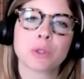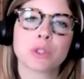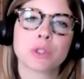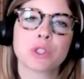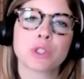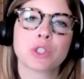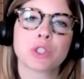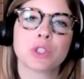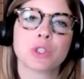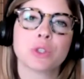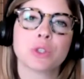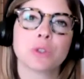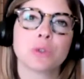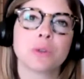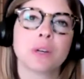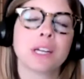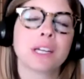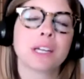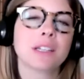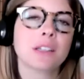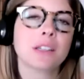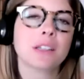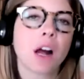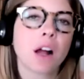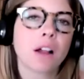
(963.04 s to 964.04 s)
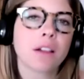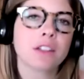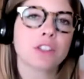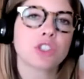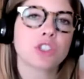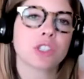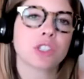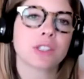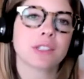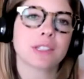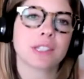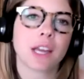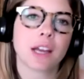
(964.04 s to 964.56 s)
to
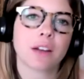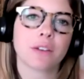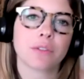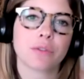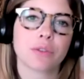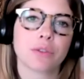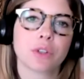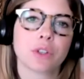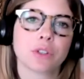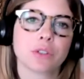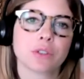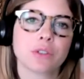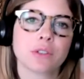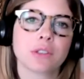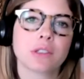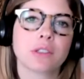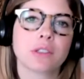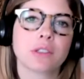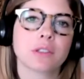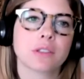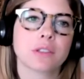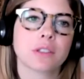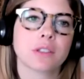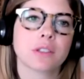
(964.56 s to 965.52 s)
acknowledge its efforts.